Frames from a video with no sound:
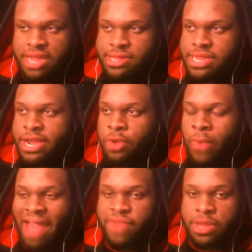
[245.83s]
They said the
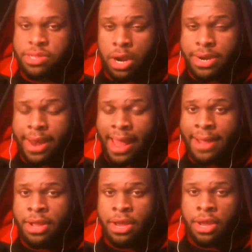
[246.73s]
graphics are
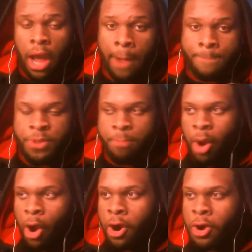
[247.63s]
not up to
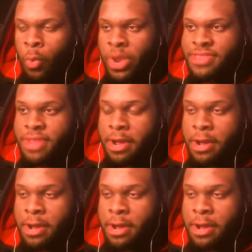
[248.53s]
par with